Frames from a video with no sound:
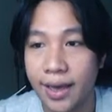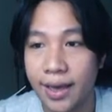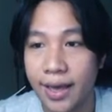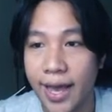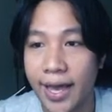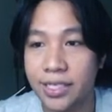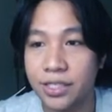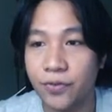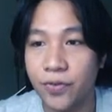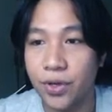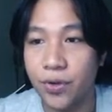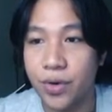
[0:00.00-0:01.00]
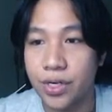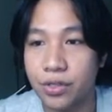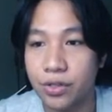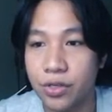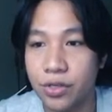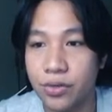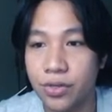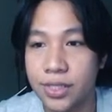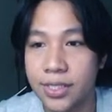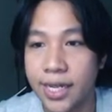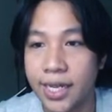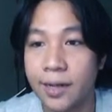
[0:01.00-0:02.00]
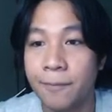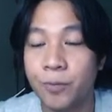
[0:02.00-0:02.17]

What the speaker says: Ask the viewers to use the